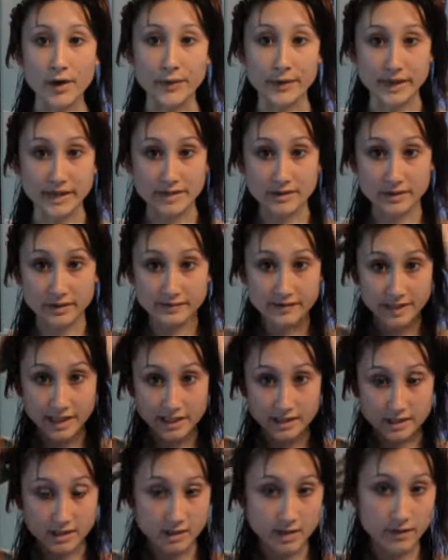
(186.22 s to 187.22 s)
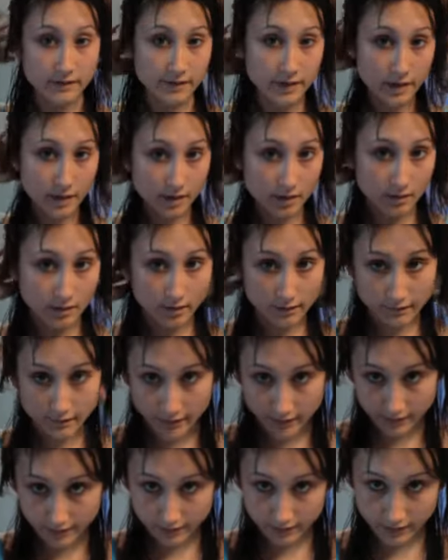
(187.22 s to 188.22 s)
Alright, so I've sectioned everything
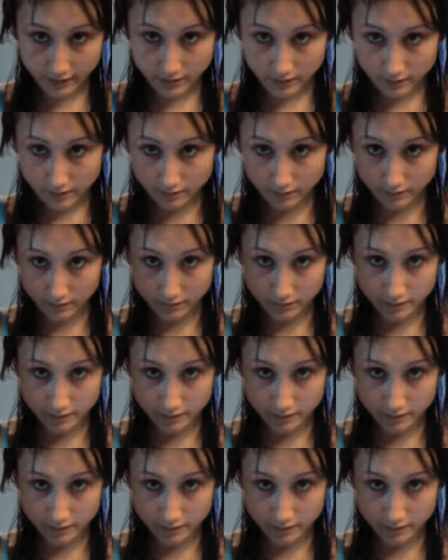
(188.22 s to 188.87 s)
off. I've got